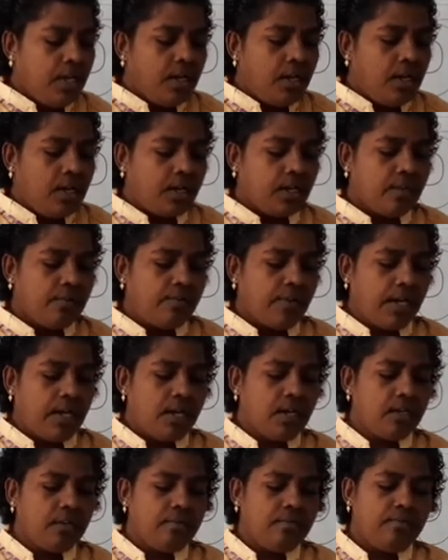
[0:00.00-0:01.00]

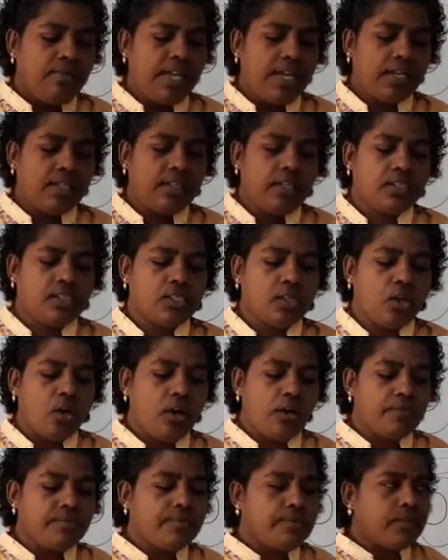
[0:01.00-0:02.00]
river where the
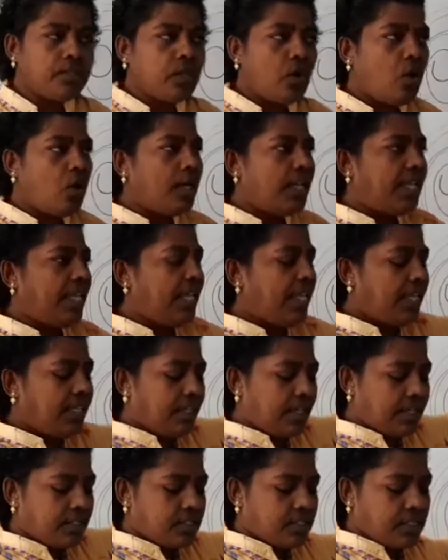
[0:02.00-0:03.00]
slopes on
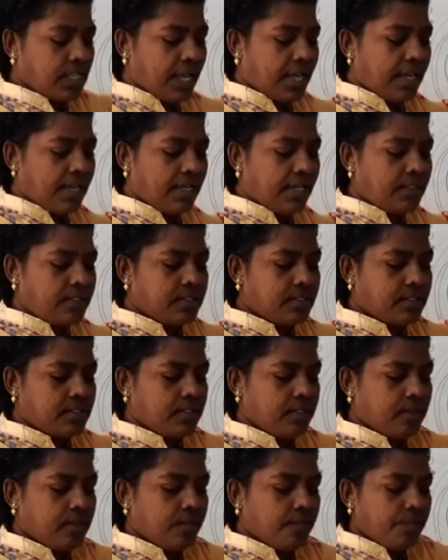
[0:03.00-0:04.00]
either sides,
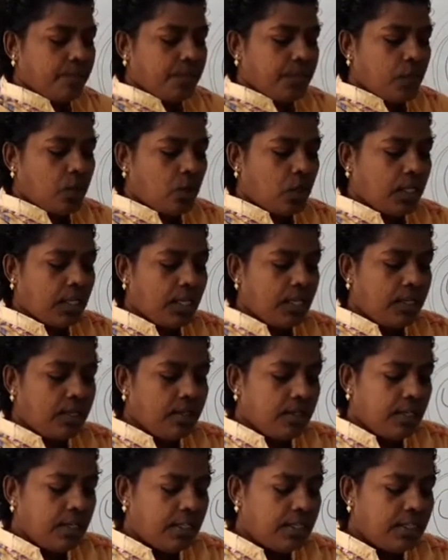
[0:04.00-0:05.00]

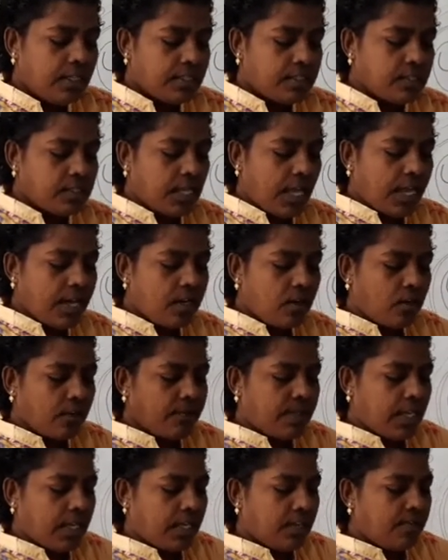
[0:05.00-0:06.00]
okay, either side
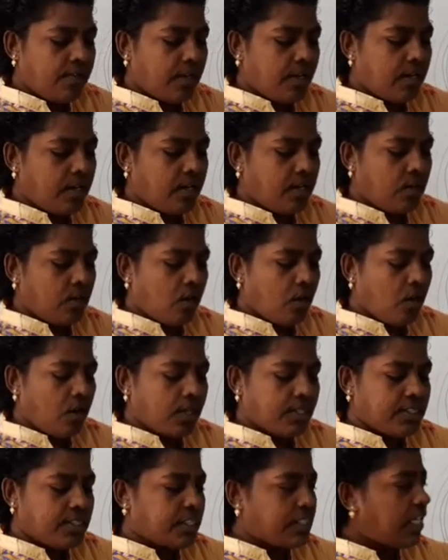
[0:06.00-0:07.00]
of the river
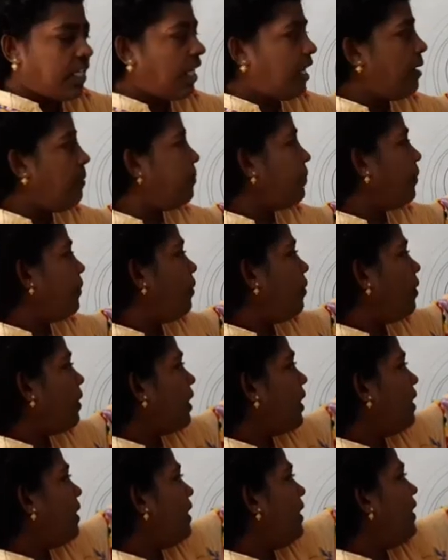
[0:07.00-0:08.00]
are steep.
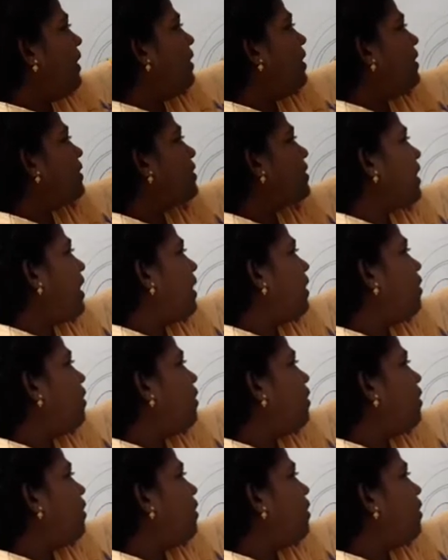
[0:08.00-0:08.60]
Okay, either side